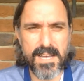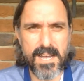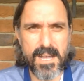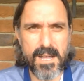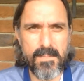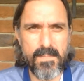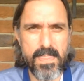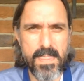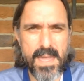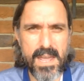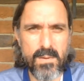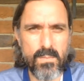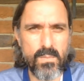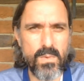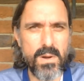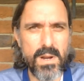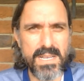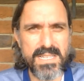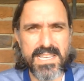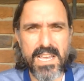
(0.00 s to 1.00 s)
And
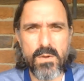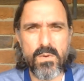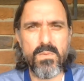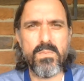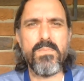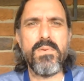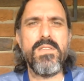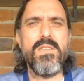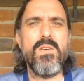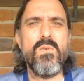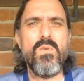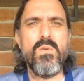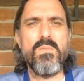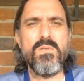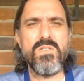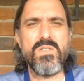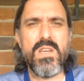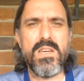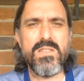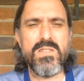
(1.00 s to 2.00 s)
when I say Petit
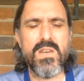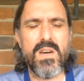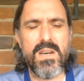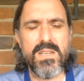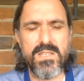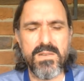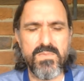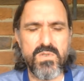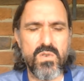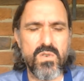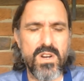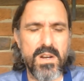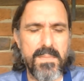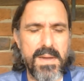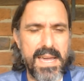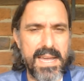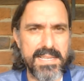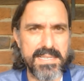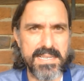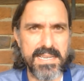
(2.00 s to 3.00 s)
Robusto size, I'm talking
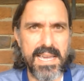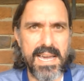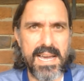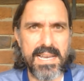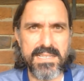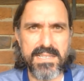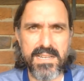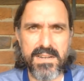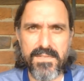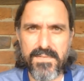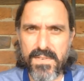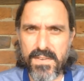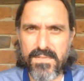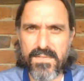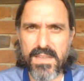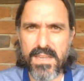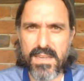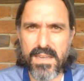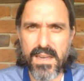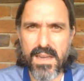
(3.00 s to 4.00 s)
about cigars that are
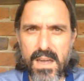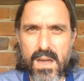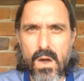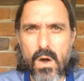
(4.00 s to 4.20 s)
50